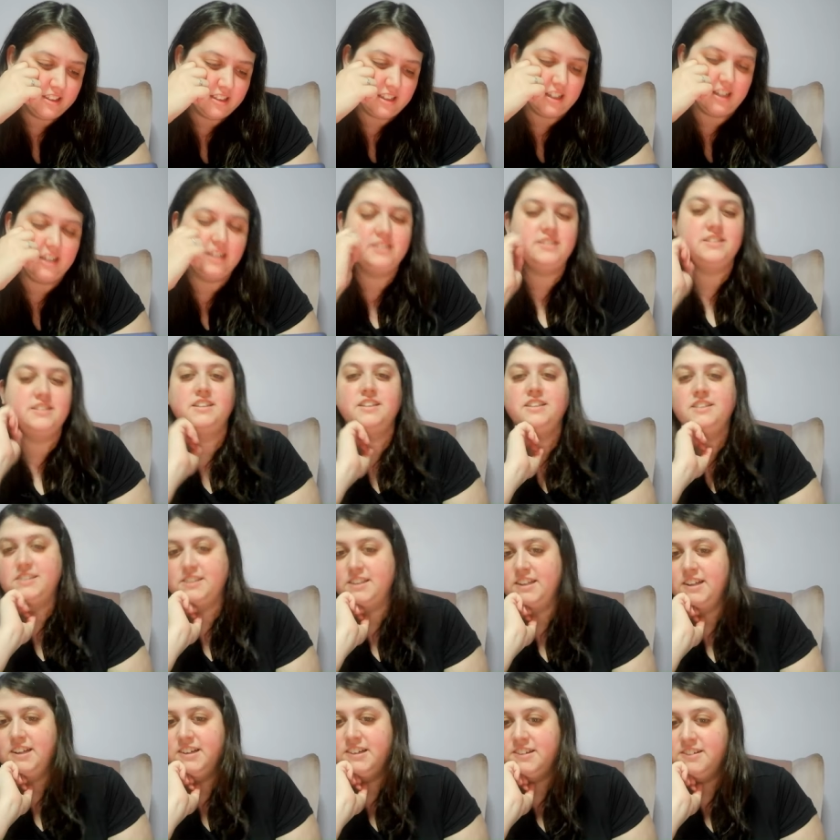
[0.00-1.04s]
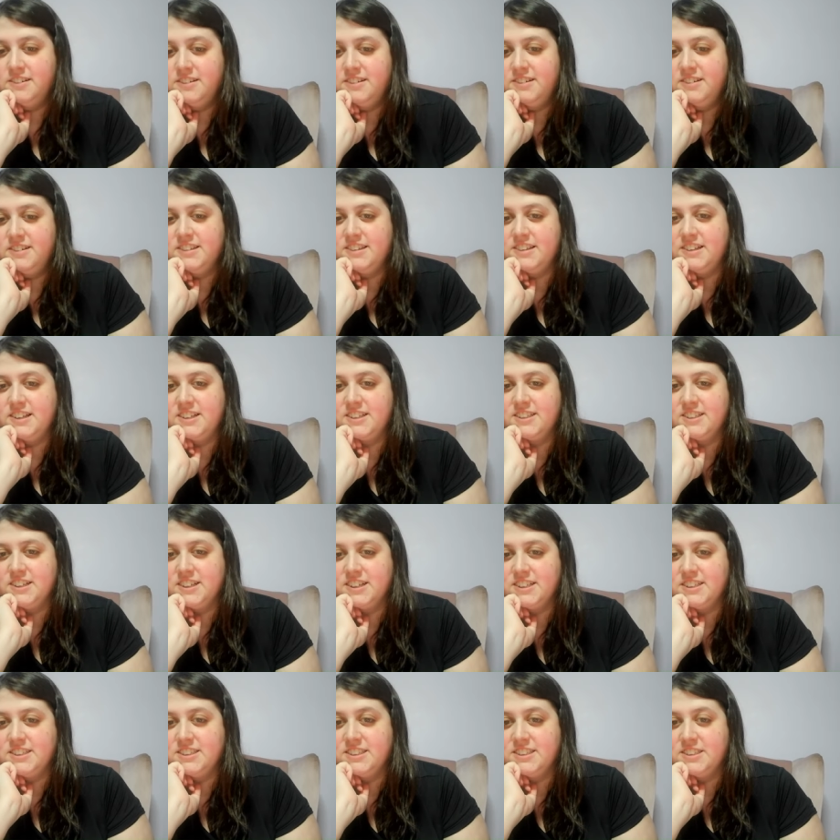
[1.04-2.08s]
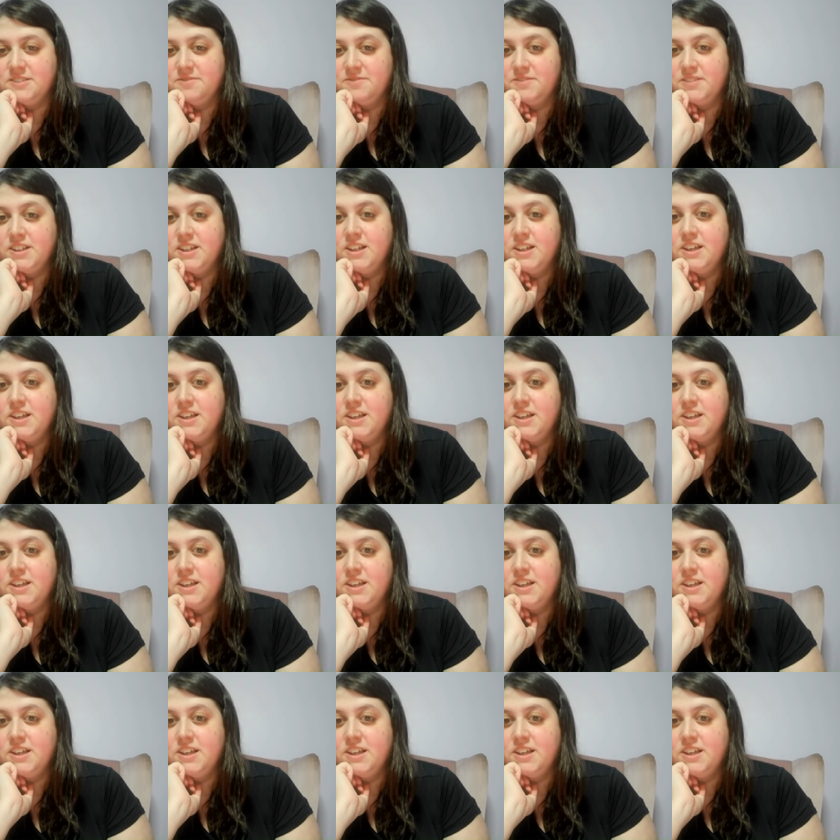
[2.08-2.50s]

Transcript: That's his now. That's awesome.